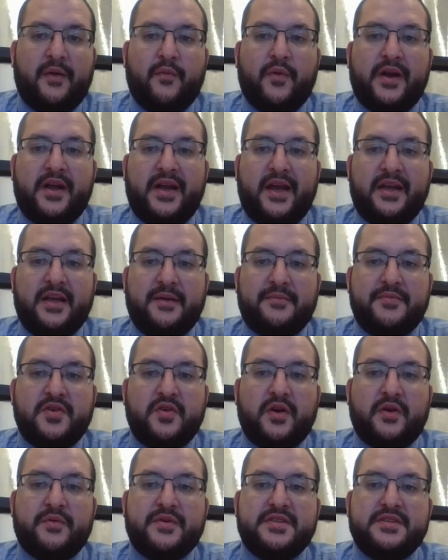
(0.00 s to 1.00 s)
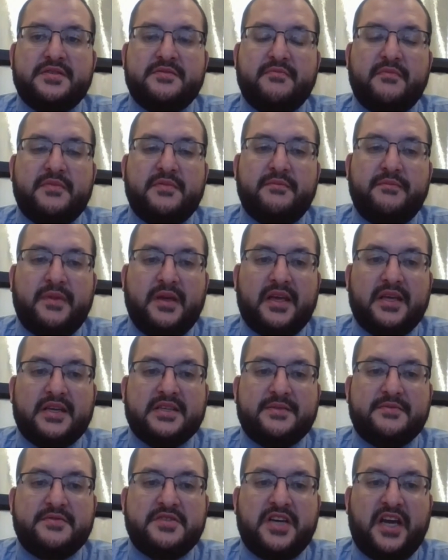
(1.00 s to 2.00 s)
And what it ended up doing was
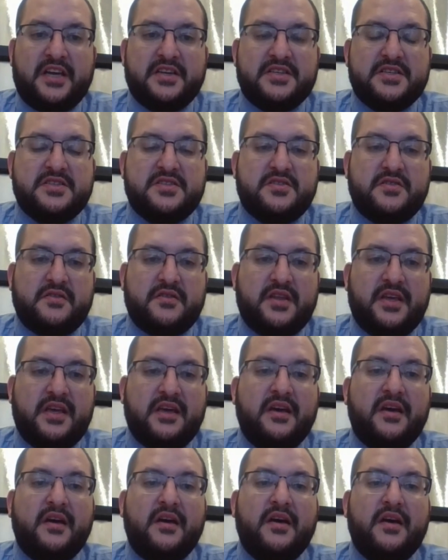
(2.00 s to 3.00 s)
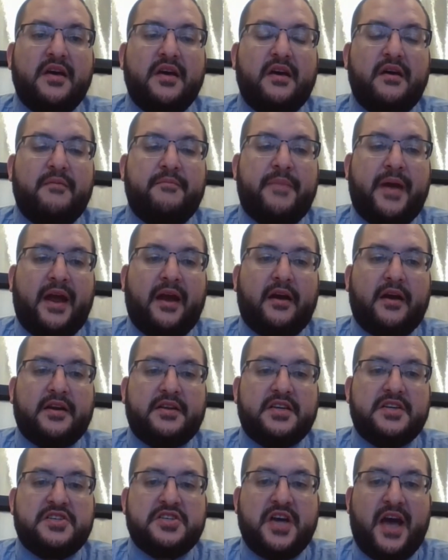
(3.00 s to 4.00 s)
making some changes to the
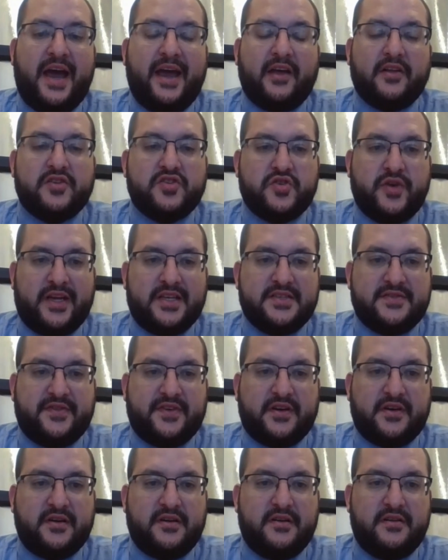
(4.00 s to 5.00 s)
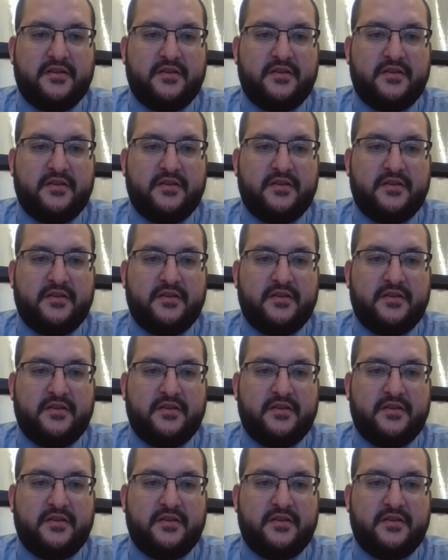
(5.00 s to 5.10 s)
child transfer.